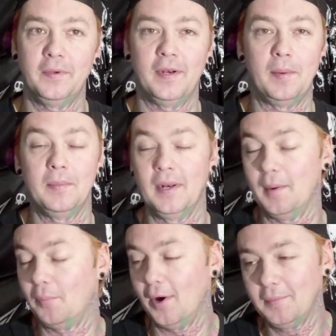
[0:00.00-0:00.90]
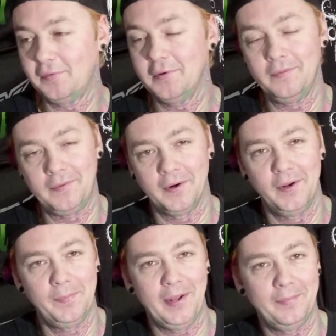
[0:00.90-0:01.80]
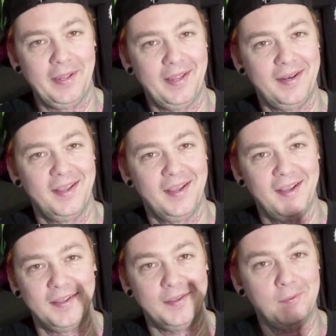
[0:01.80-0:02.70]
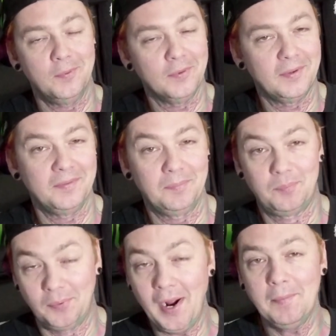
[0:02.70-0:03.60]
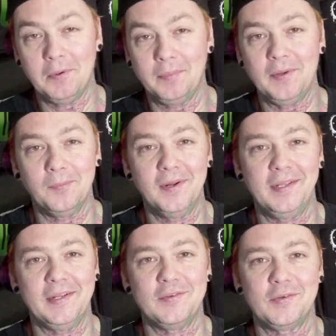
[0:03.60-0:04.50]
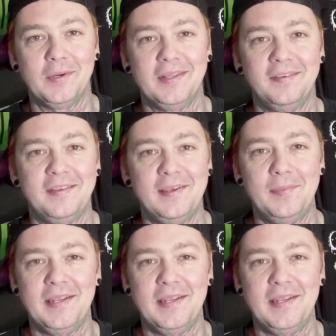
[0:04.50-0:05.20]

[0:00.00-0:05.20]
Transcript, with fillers: And I and I promise you, if you're a hip hop head, you will probably really enjoy this EP.